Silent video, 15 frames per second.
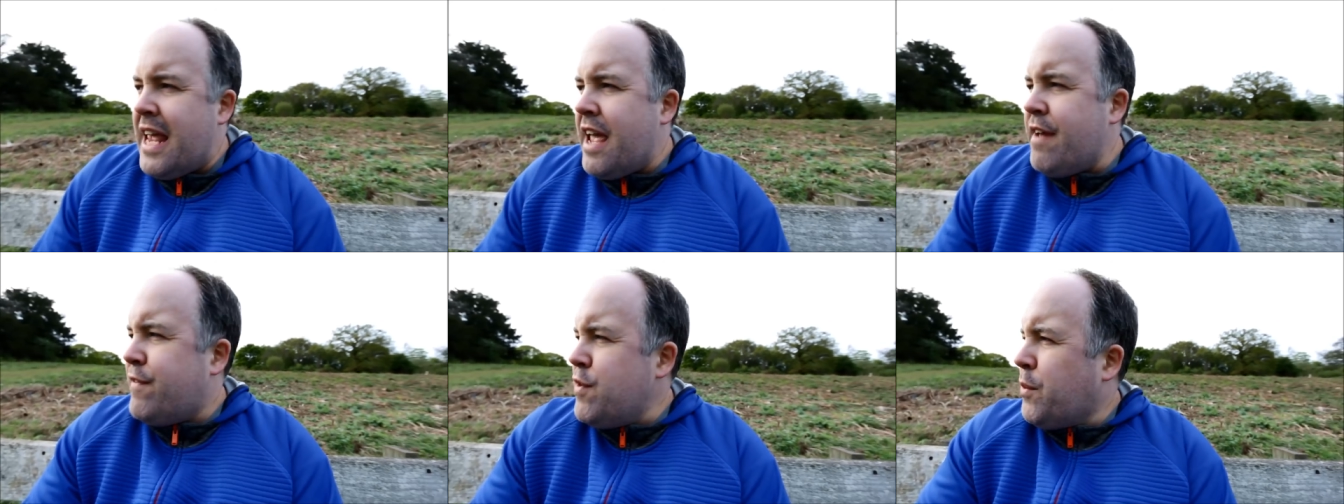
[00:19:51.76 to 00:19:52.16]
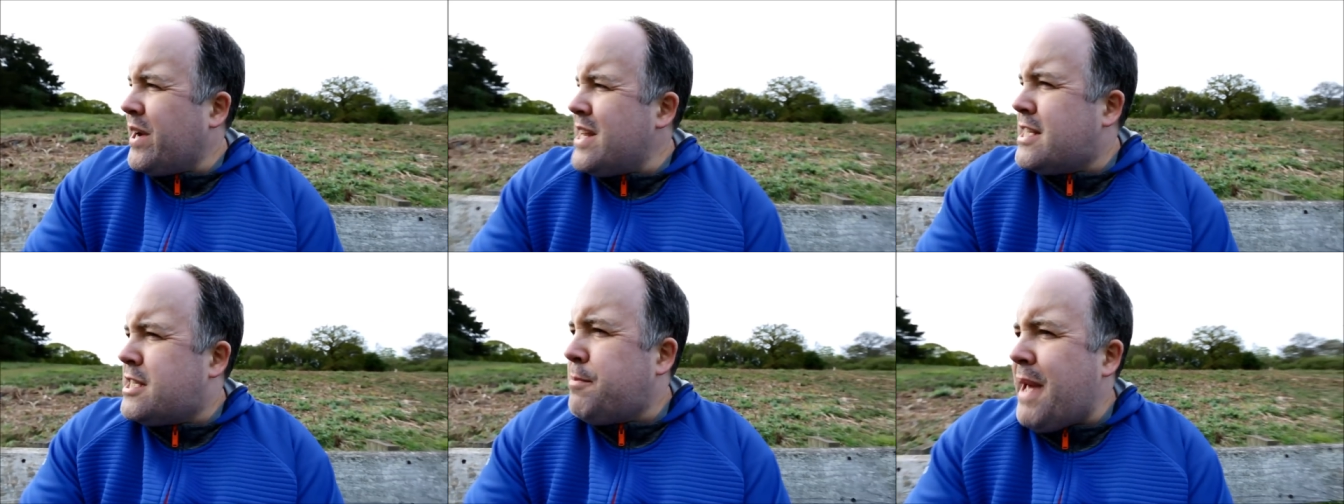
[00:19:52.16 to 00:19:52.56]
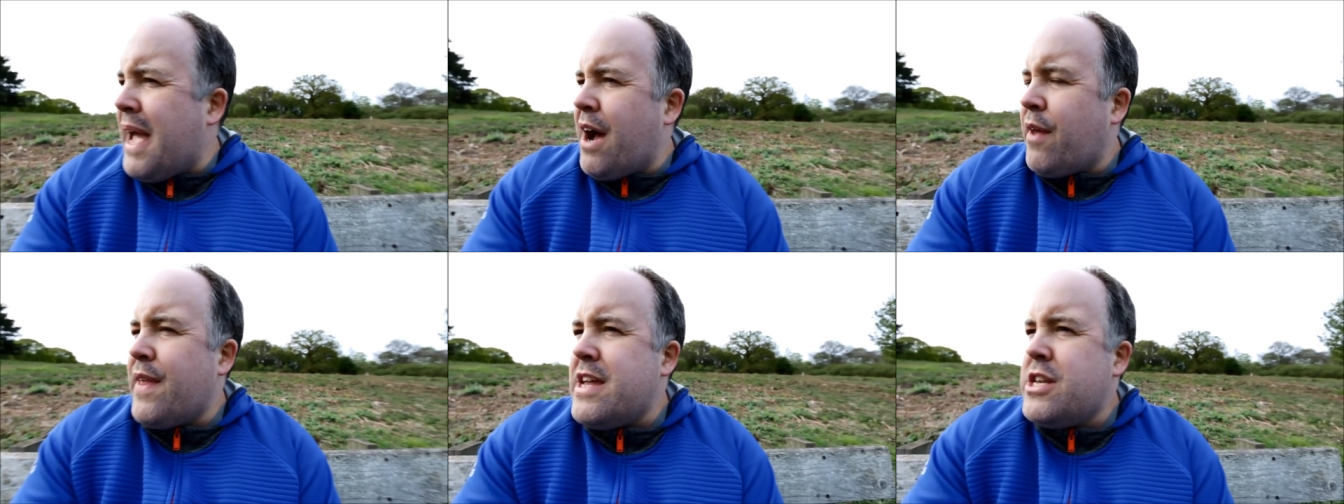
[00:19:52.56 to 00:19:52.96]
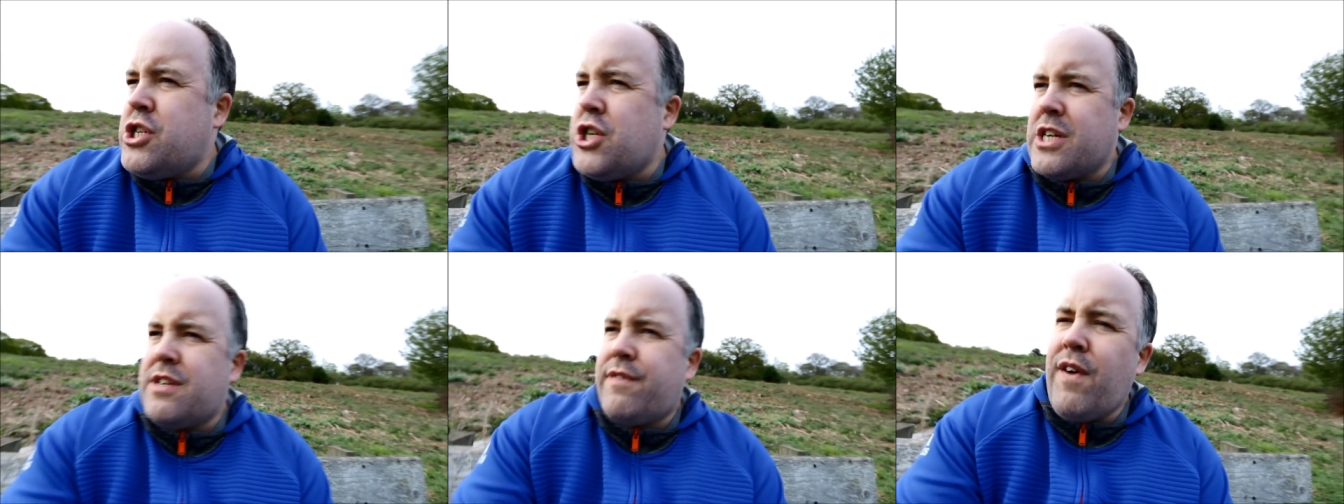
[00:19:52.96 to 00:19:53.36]
If you wanted to be out there
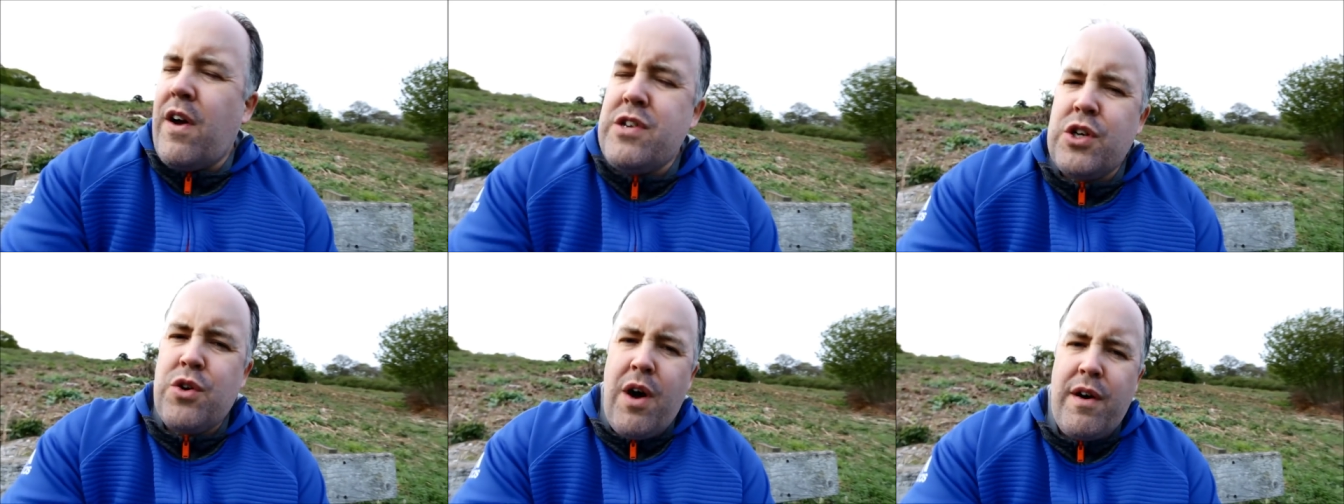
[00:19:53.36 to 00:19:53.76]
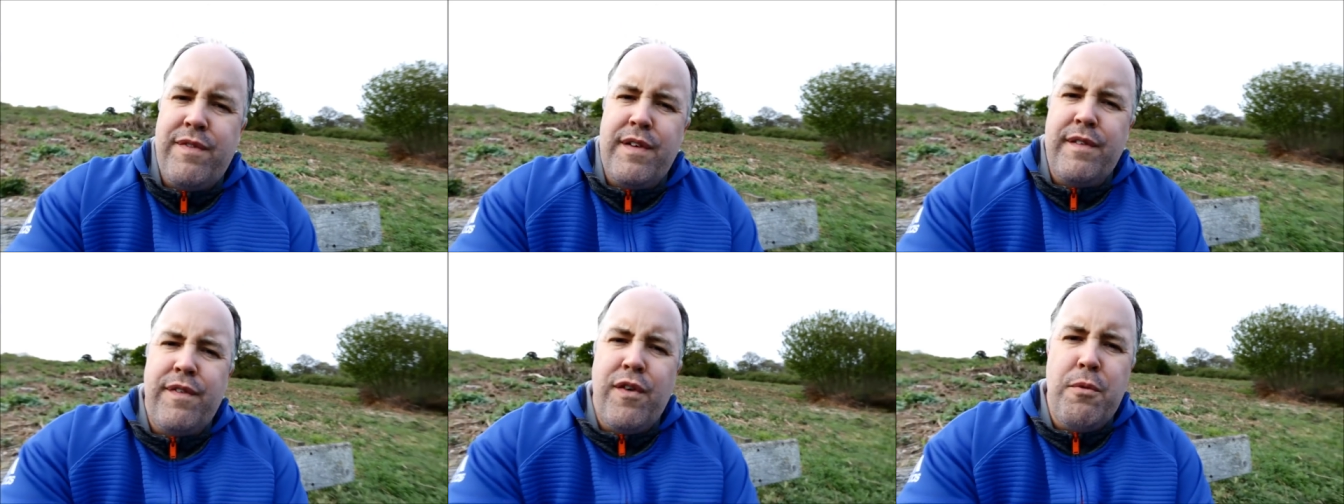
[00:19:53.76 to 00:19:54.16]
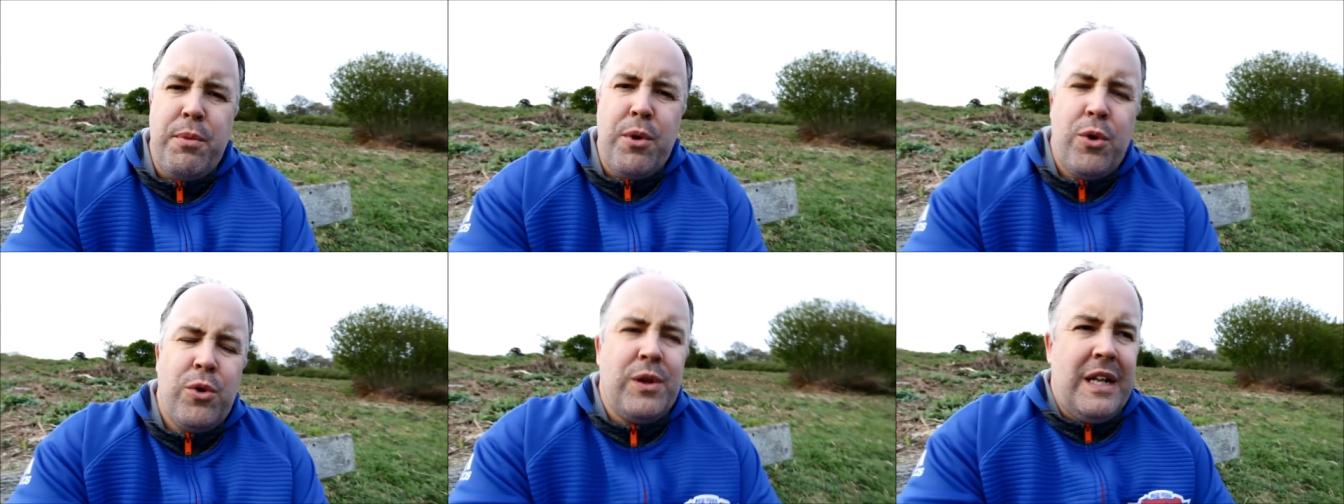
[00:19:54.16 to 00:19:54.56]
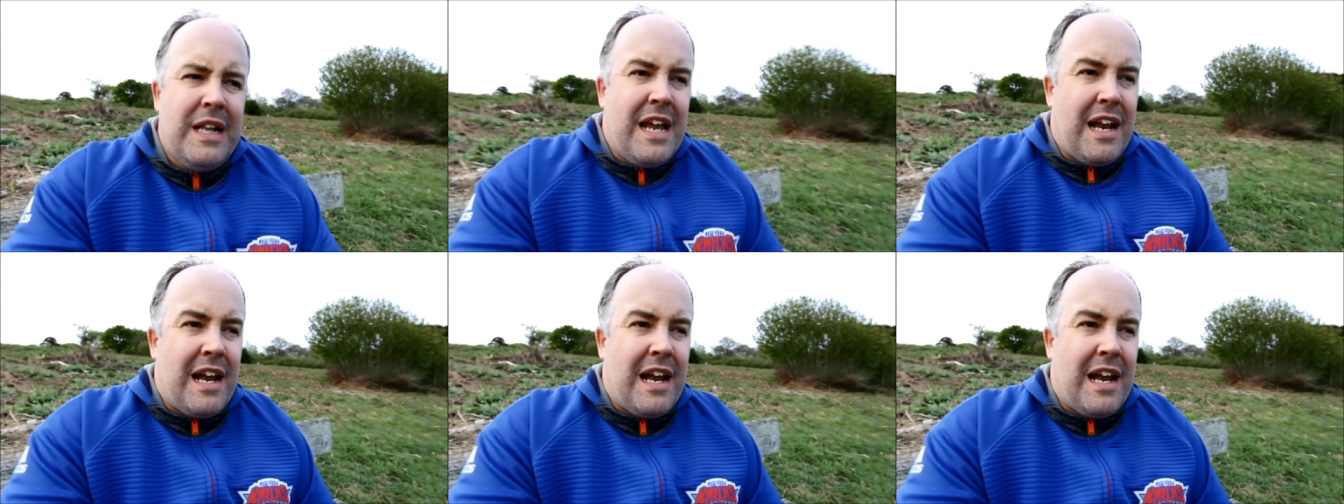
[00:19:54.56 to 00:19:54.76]
just photographing football,